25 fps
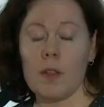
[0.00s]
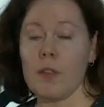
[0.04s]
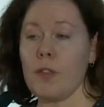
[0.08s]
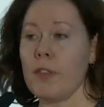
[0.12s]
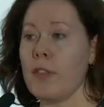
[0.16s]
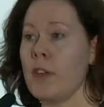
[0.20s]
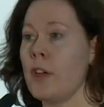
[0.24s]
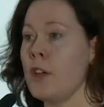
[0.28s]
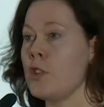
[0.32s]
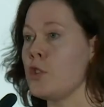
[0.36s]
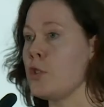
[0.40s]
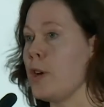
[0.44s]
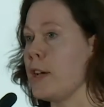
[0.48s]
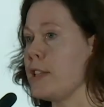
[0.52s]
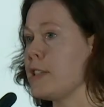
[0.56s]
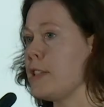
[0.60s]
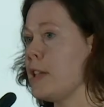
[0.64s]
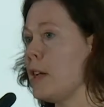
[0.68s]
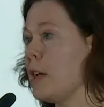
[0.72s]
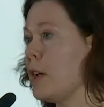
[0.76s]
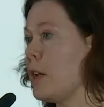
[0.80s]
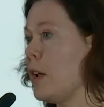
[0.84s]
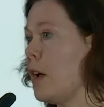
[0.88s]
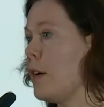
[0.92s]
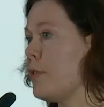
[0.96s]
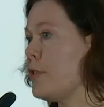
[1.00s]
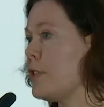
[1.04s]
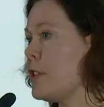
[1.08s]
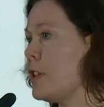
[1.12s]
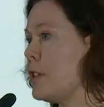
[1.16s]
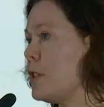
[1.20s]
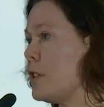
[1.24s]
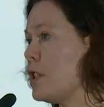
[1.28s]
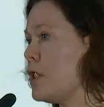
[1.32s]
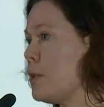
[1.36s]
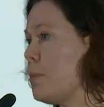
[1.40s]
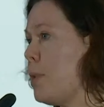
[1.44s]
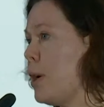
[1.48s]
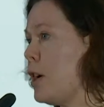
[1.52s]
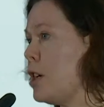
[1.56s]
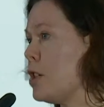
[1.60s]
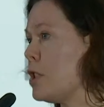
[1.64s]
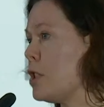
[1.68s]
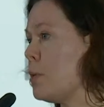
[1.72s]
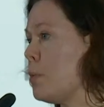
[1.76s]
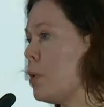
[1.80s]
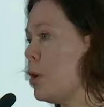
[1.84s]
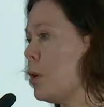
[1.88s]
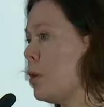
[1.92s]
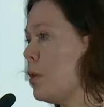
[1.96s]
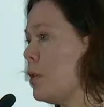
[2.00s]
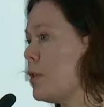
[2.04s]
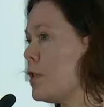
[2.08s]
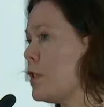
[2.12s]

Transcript: The dressing gloves are disposable,